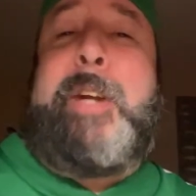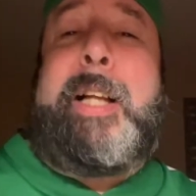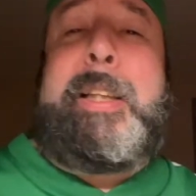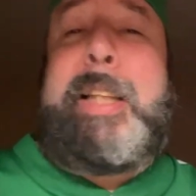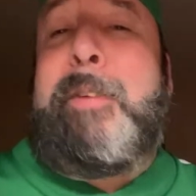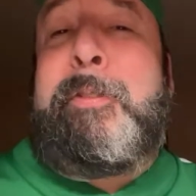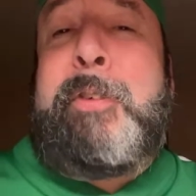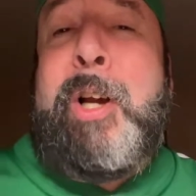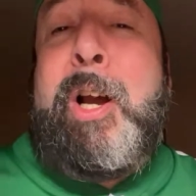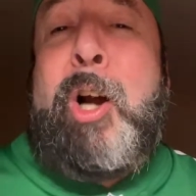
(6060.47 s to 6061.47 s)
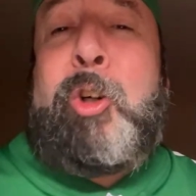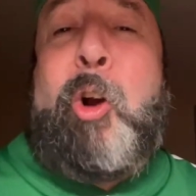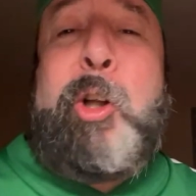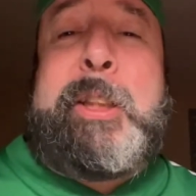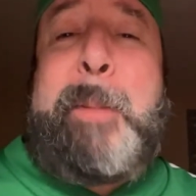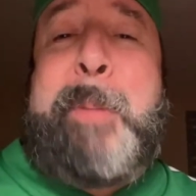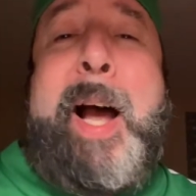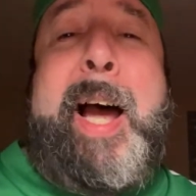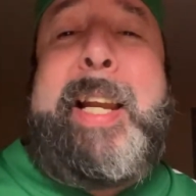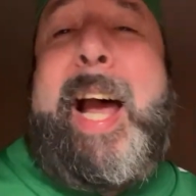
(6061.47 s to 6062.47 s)
you live across the
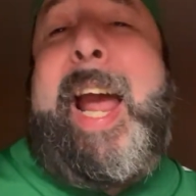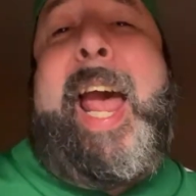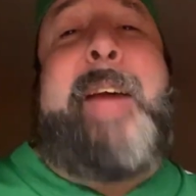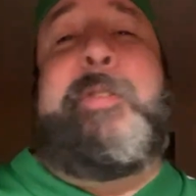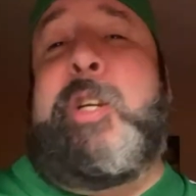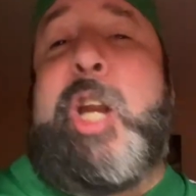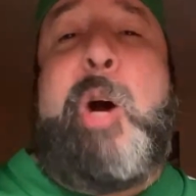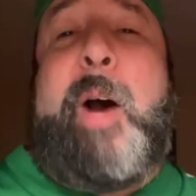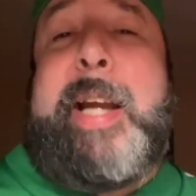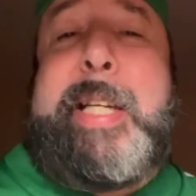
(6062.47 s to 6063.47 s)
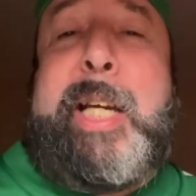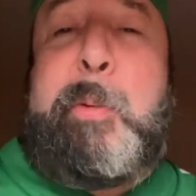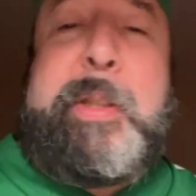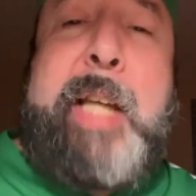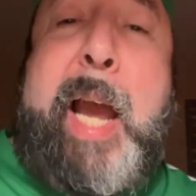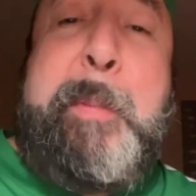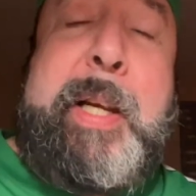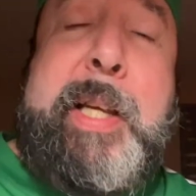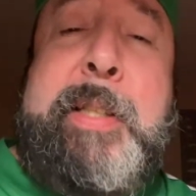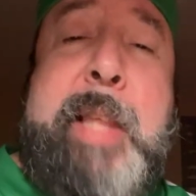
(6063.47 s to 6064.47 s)
pond, I have no idea what time it
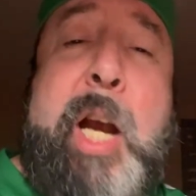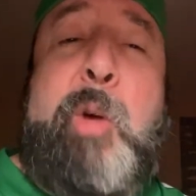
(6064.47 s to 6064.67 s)
is there